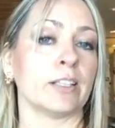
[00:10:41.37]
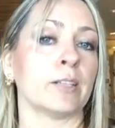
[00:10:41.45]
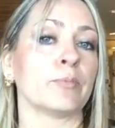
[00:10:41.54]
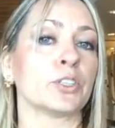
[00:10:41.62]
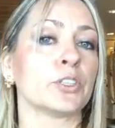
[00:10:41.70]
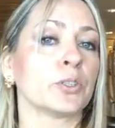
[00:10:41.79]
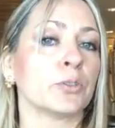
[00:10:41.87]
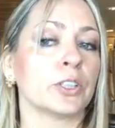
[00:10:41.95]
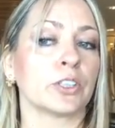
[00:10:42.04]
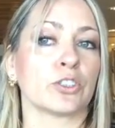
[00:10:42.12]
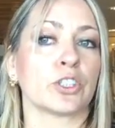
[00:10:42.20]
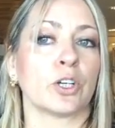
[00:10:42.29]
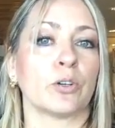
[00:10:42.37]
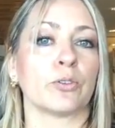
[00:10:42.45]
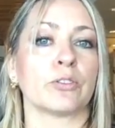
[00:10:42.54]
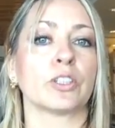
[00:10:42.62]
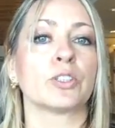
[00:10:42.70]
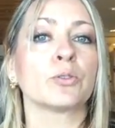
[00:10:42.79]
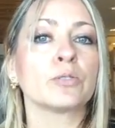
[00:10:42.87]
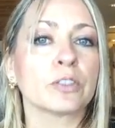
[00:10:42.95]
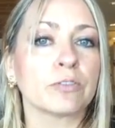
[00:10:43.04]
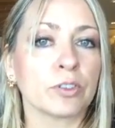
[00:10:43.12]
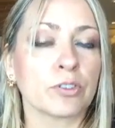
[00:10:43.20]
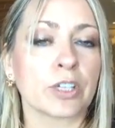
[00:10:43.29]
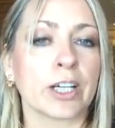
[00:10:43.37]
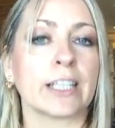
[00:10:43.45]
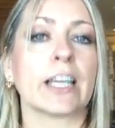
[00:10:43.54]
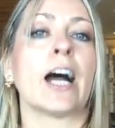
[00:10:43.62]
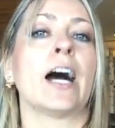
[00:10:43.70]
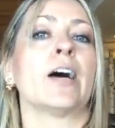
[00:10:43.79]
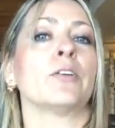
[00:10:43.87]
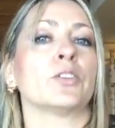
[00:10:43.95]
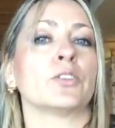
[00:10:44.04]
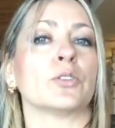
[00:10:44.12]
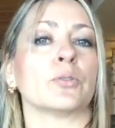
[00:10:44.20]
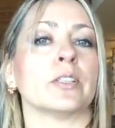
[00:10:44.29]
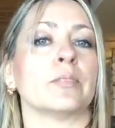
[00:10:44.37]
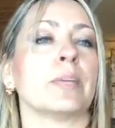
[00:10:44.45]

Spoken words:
Number two, you can show the tools of your trade, how you do it,